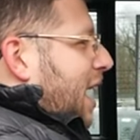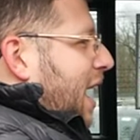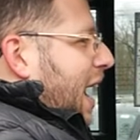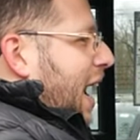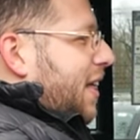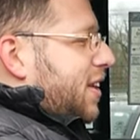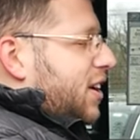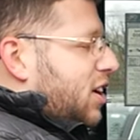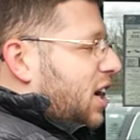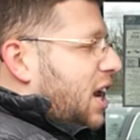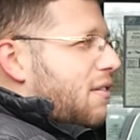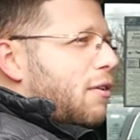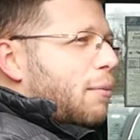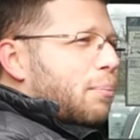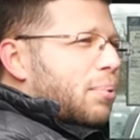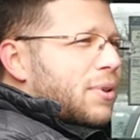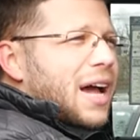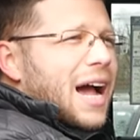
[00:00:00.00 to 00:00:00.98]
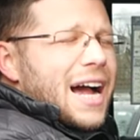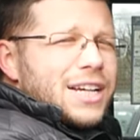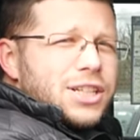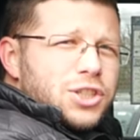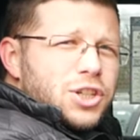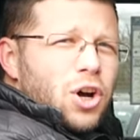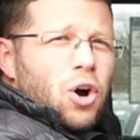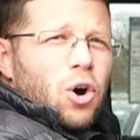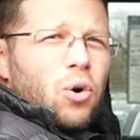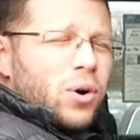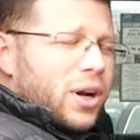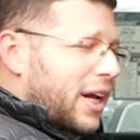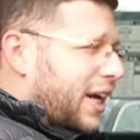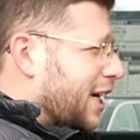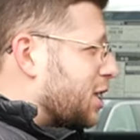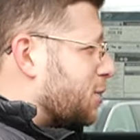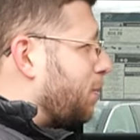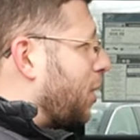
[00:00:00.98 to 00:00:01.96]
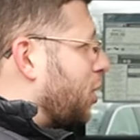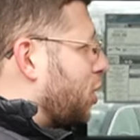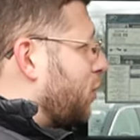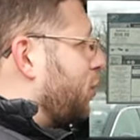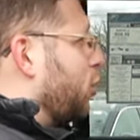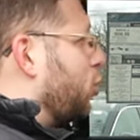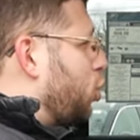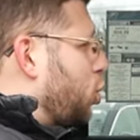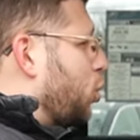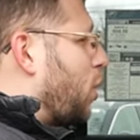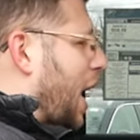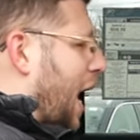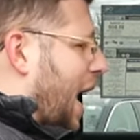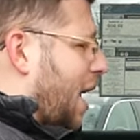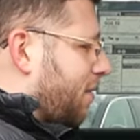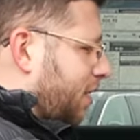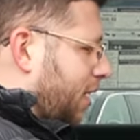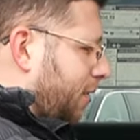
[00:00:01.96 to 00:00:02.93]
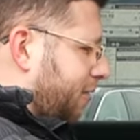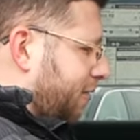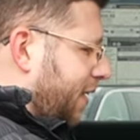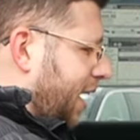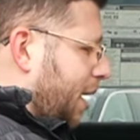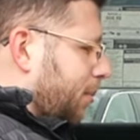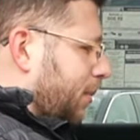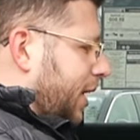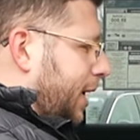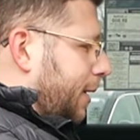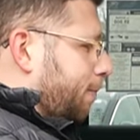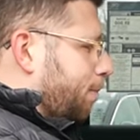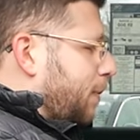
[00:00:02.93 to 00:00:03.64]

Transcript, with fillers: I think you're gonna have a blast owning, especially if you do have a family.